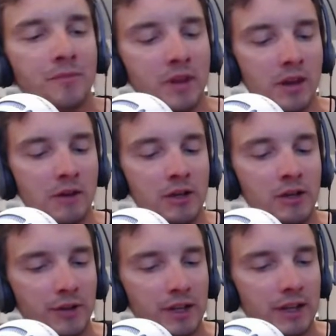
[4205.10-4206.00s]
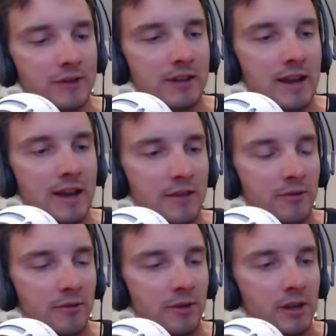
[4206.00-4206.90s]
yeah, you really have to dig
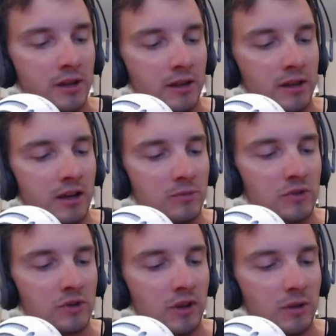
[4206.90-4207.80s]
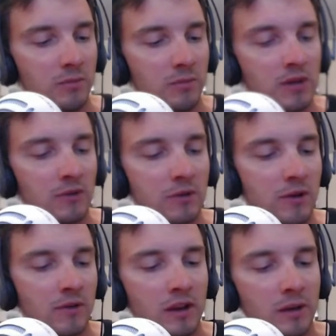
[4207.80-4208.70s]
through the options and menus.
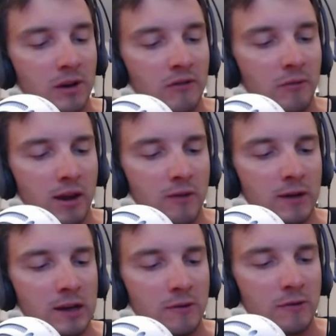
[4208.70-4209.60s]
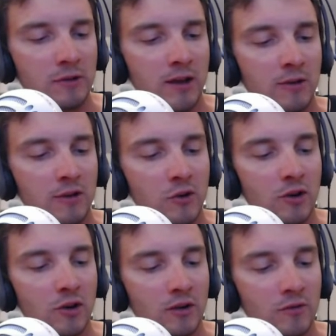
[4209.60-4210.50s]
I was thinking I might even make a video of just how to turn
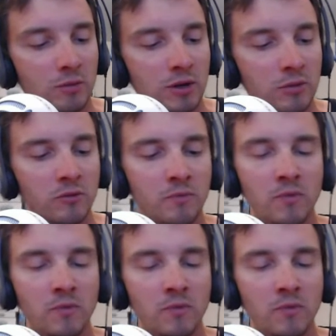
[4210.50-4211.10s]
it off for people.